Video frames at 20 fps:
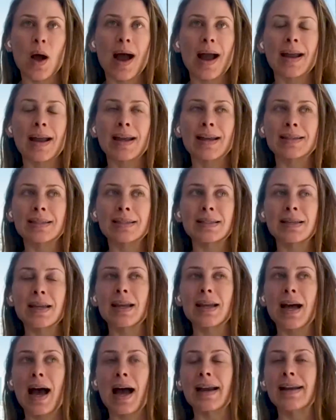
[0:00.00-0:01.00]
I
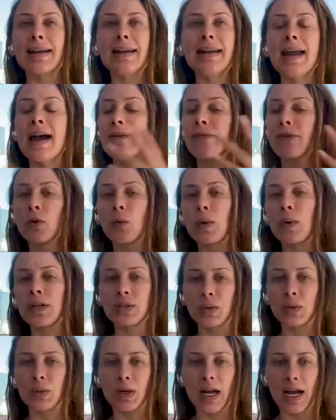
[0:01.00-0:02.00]
never went
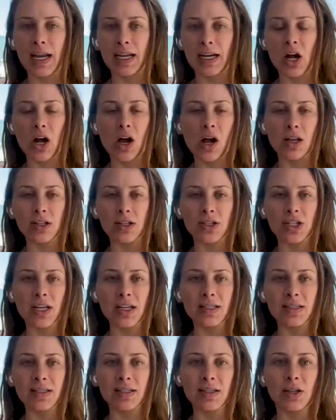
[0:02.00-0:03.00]
to a
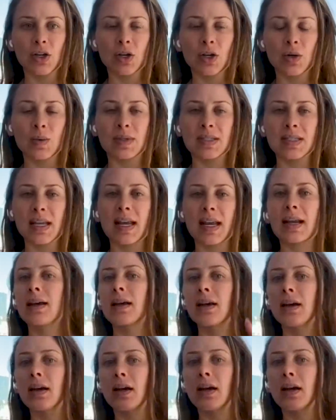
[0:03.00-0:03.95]
gynecologist who was like,